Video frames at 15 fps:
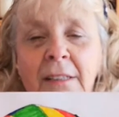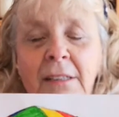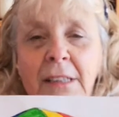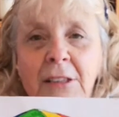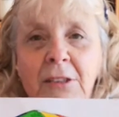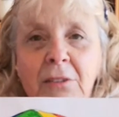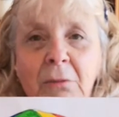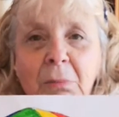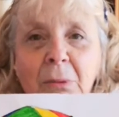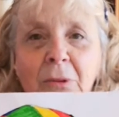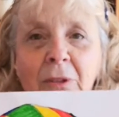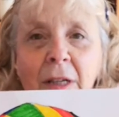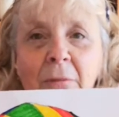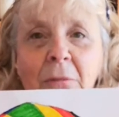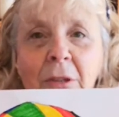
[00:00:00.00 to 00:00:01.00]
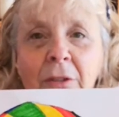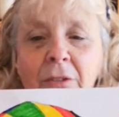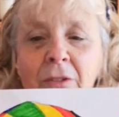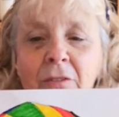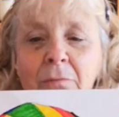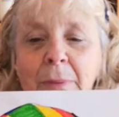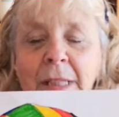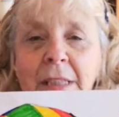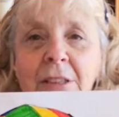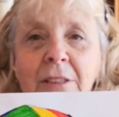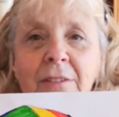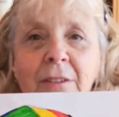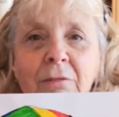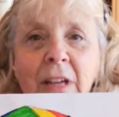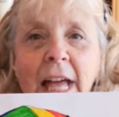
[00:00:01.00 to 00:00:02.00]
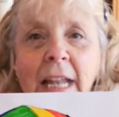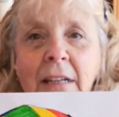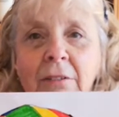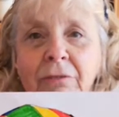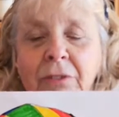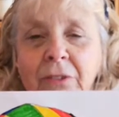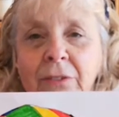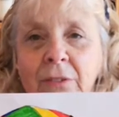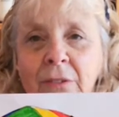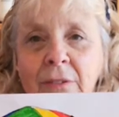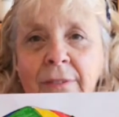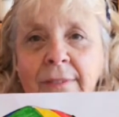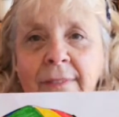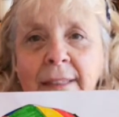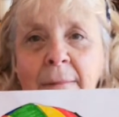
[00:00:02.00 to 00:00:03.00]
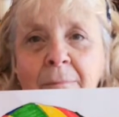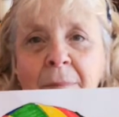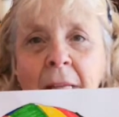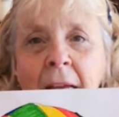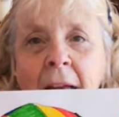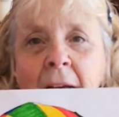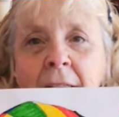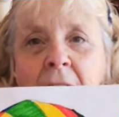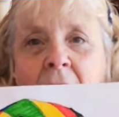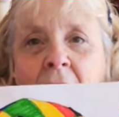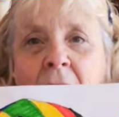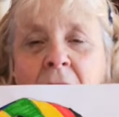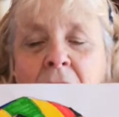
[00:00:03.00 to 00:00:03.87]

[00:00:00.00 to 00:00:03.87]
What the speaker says: Nisha's put up lots of pictures of elephants, and I